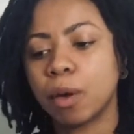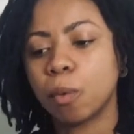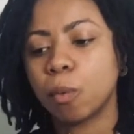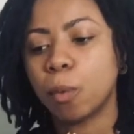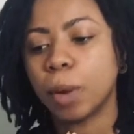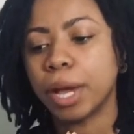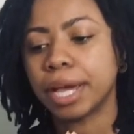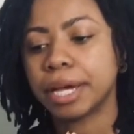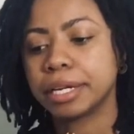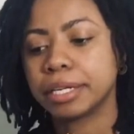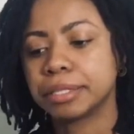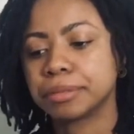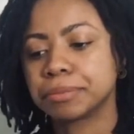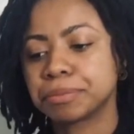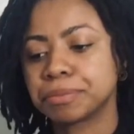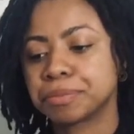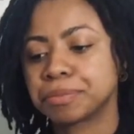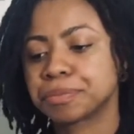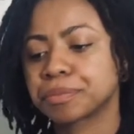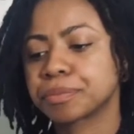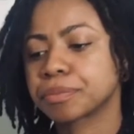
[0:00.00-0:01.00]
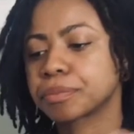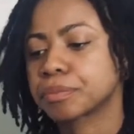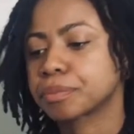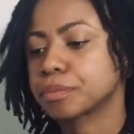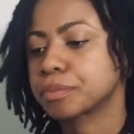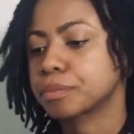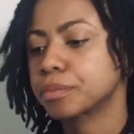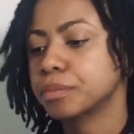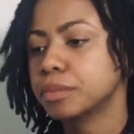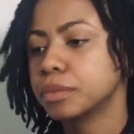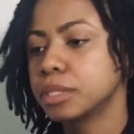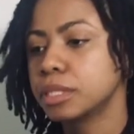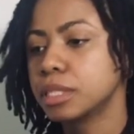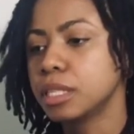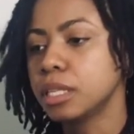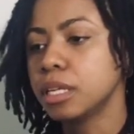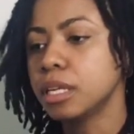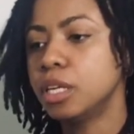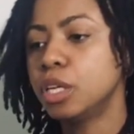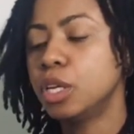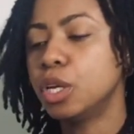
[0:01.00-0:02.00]
where,
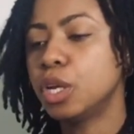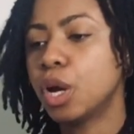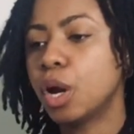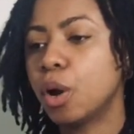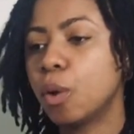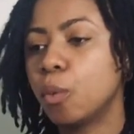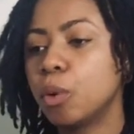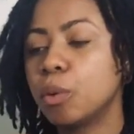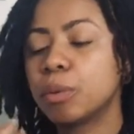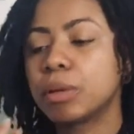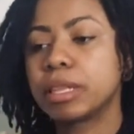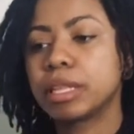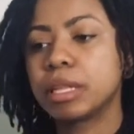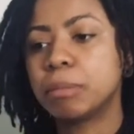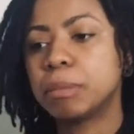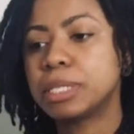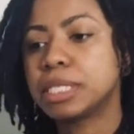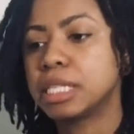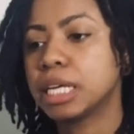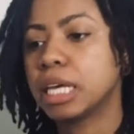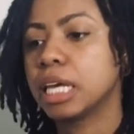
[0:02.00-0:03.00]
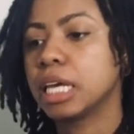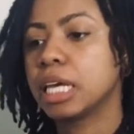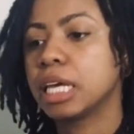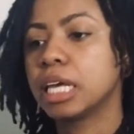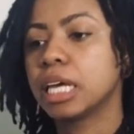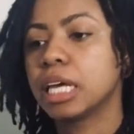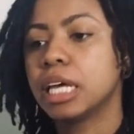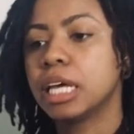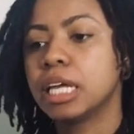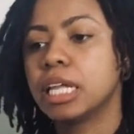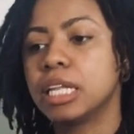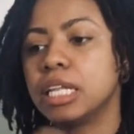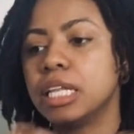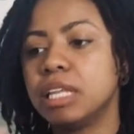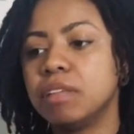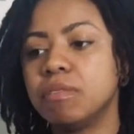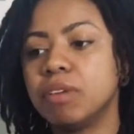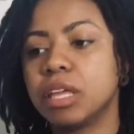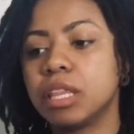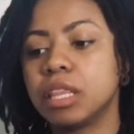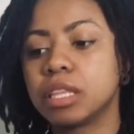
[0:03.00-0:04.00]
you know, we were limiting
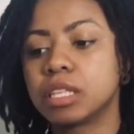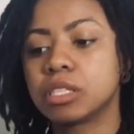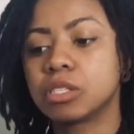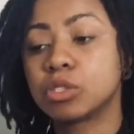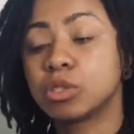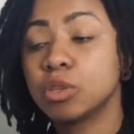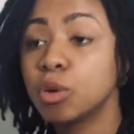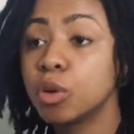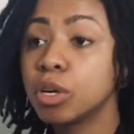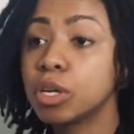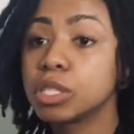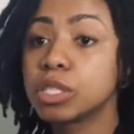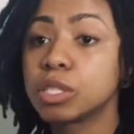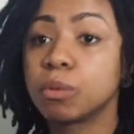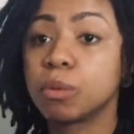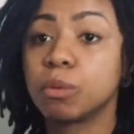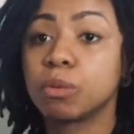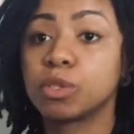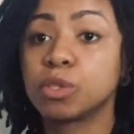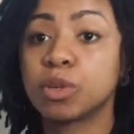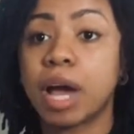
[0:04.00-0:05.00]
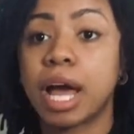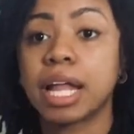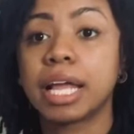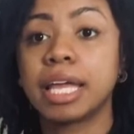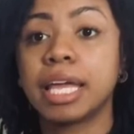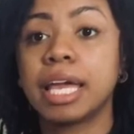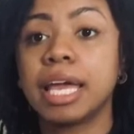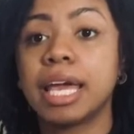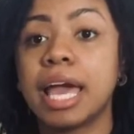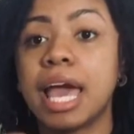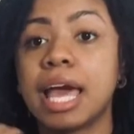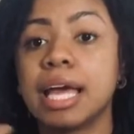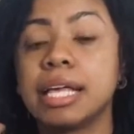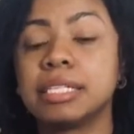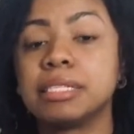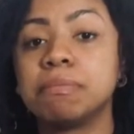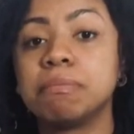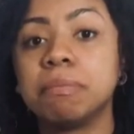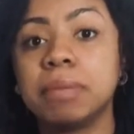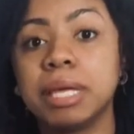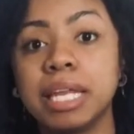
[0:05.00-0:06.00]
leaving the store, so we were trying to get
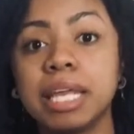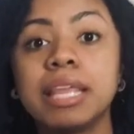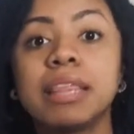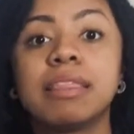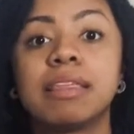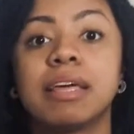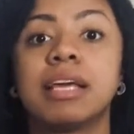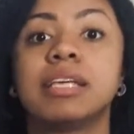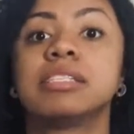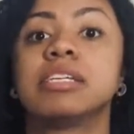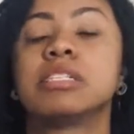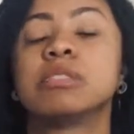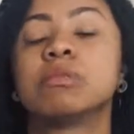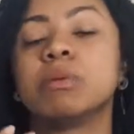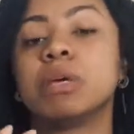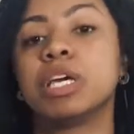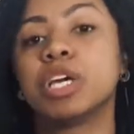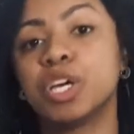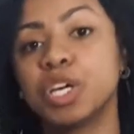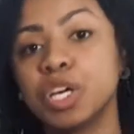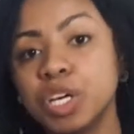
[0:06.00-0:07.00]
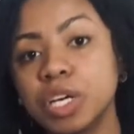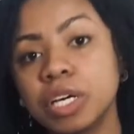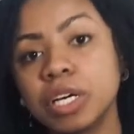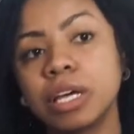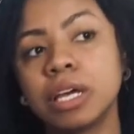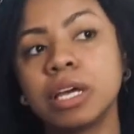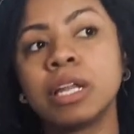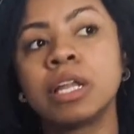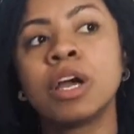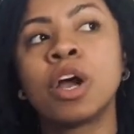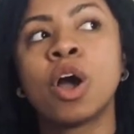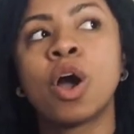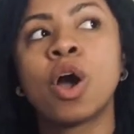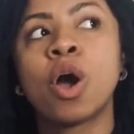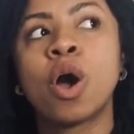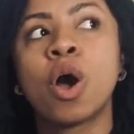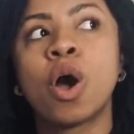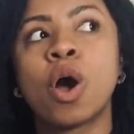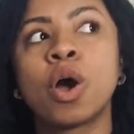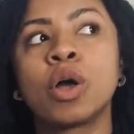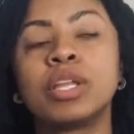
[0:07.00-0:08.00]
as many things as we could
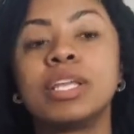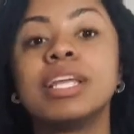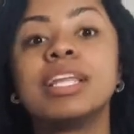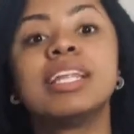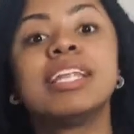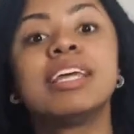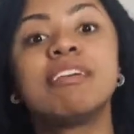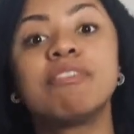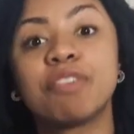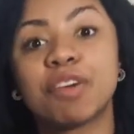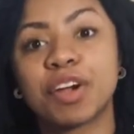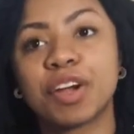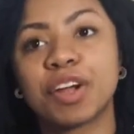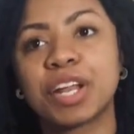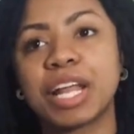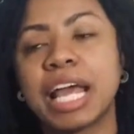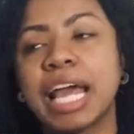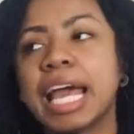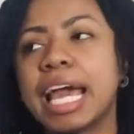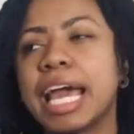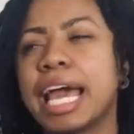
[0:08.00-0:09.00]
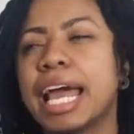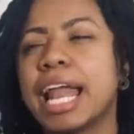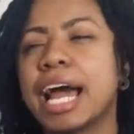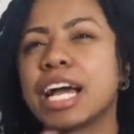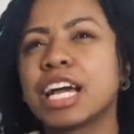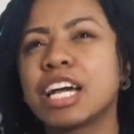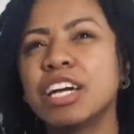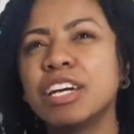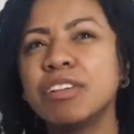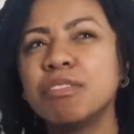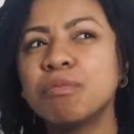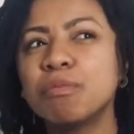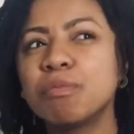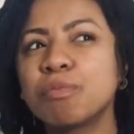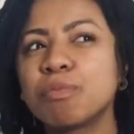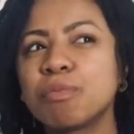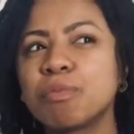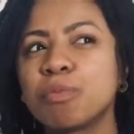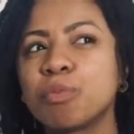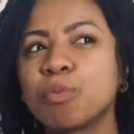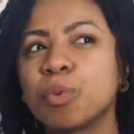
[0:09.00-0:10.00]
delivered. And I couldn't
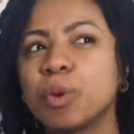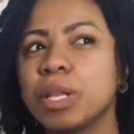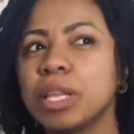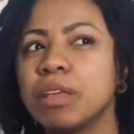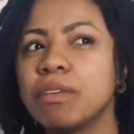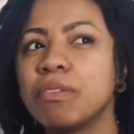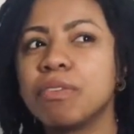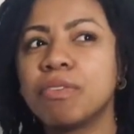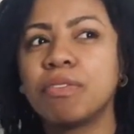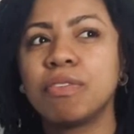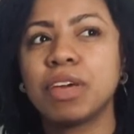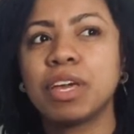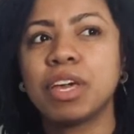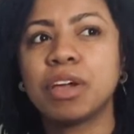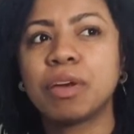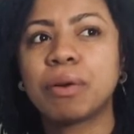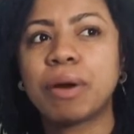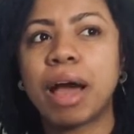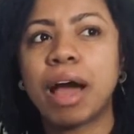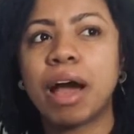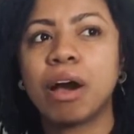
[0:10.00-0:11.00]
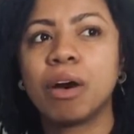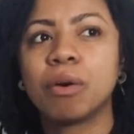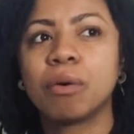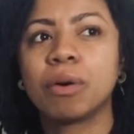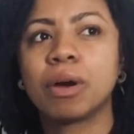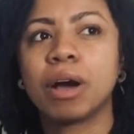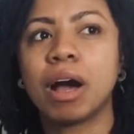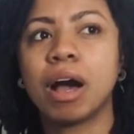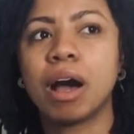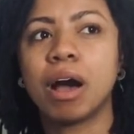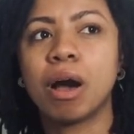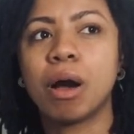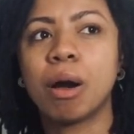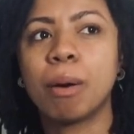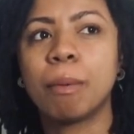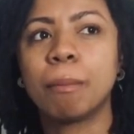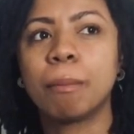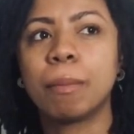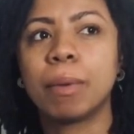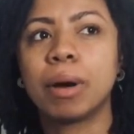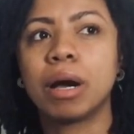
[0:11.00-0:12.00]
really figure out,
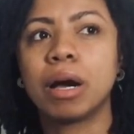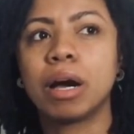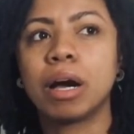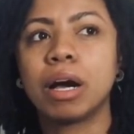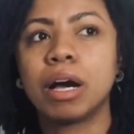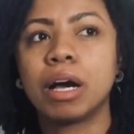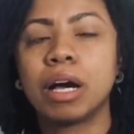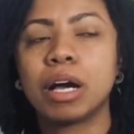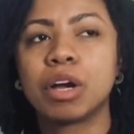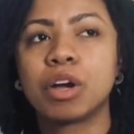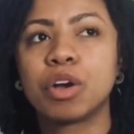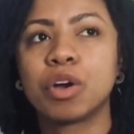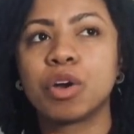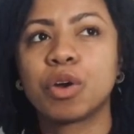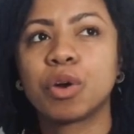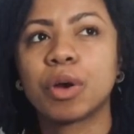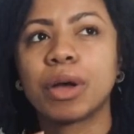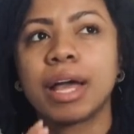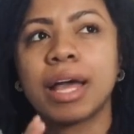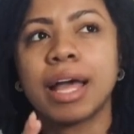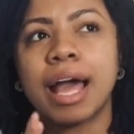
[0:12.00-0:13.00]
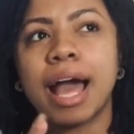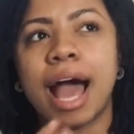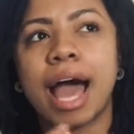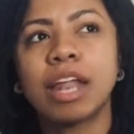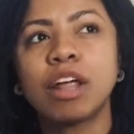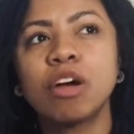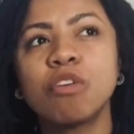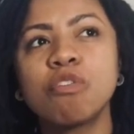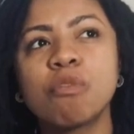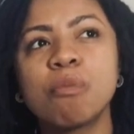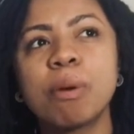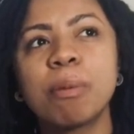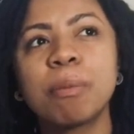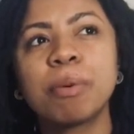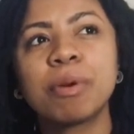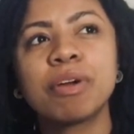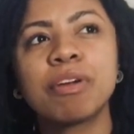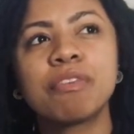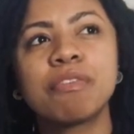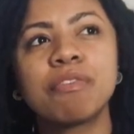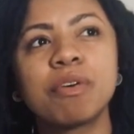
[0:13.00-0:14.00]
I don't remember
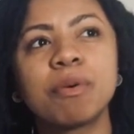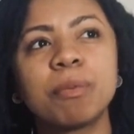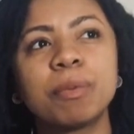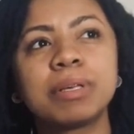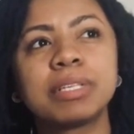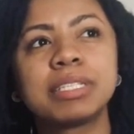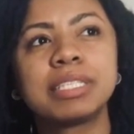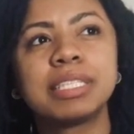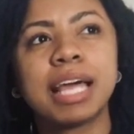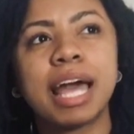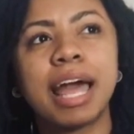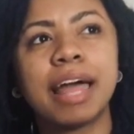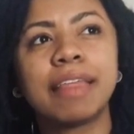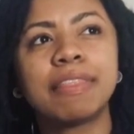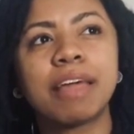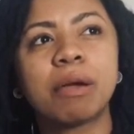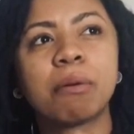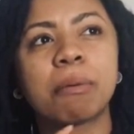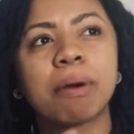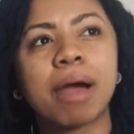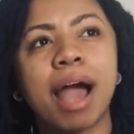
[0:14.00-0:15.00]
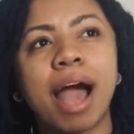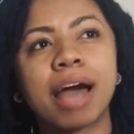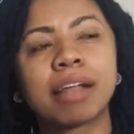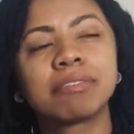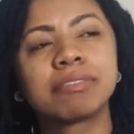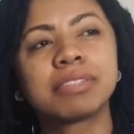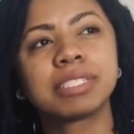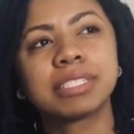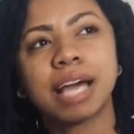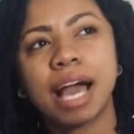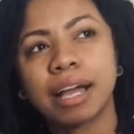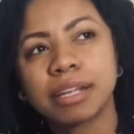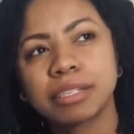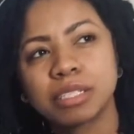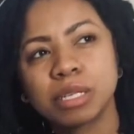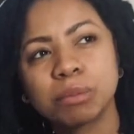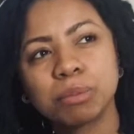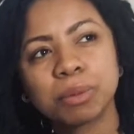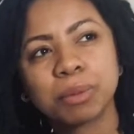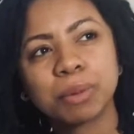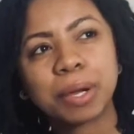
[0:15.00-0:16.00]
if it was that they were out of stock
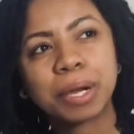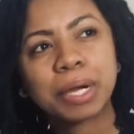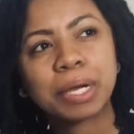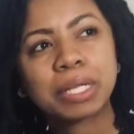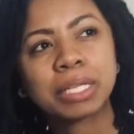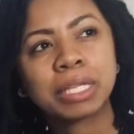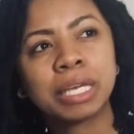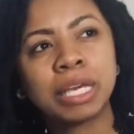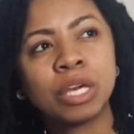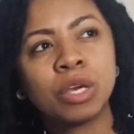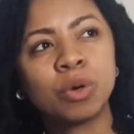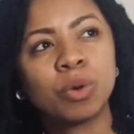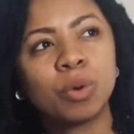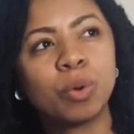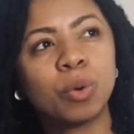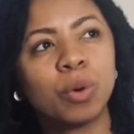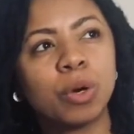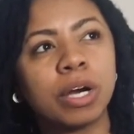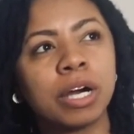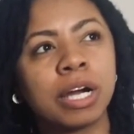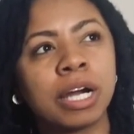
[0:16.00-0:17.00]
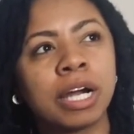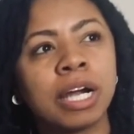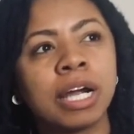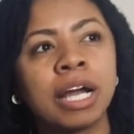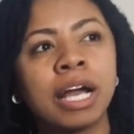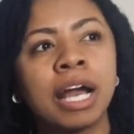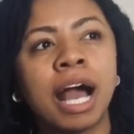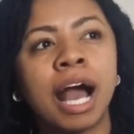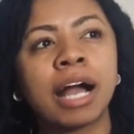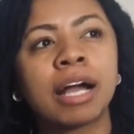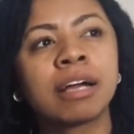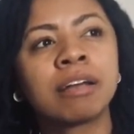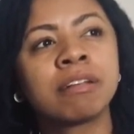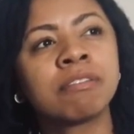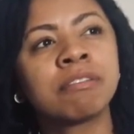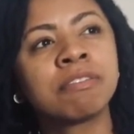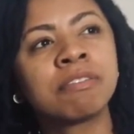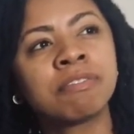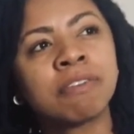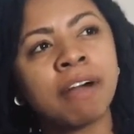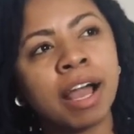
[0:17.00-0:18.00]
temporarily, or I
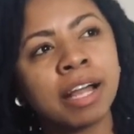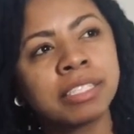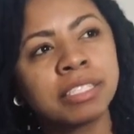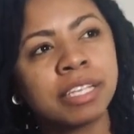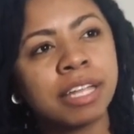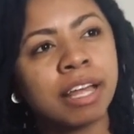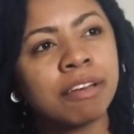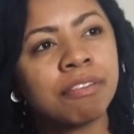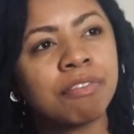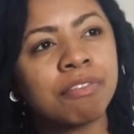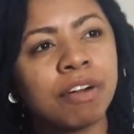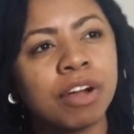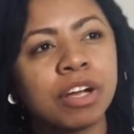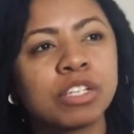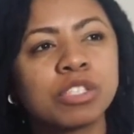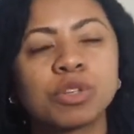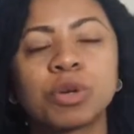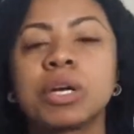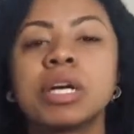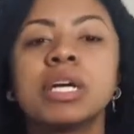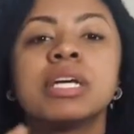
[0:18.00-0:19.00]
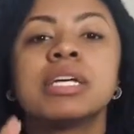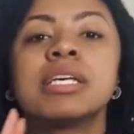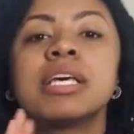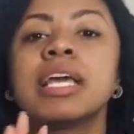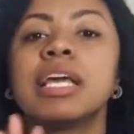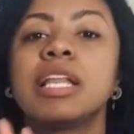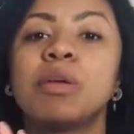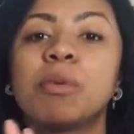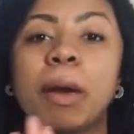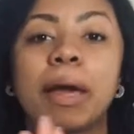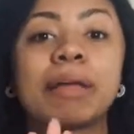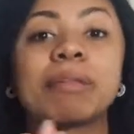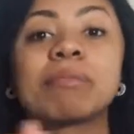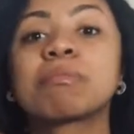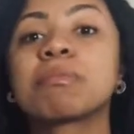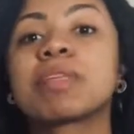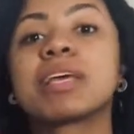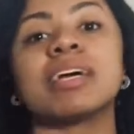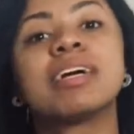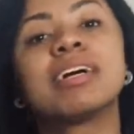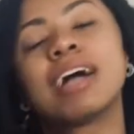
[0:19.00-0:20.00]
couldn't find it at first, or anyway,
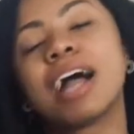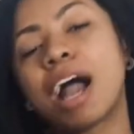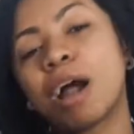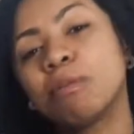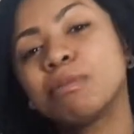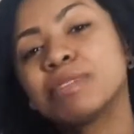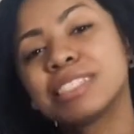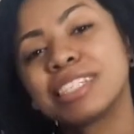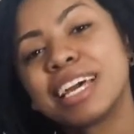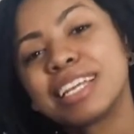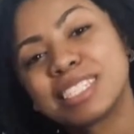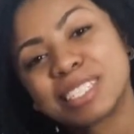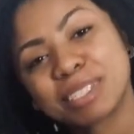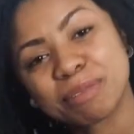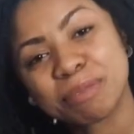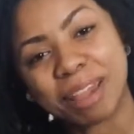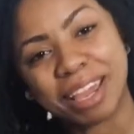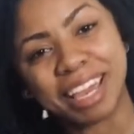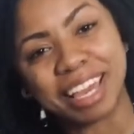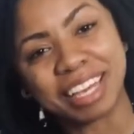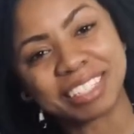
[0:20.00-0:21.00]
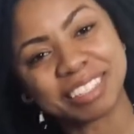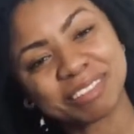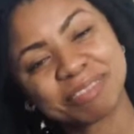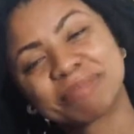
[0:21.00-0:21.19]
I was led to Rael,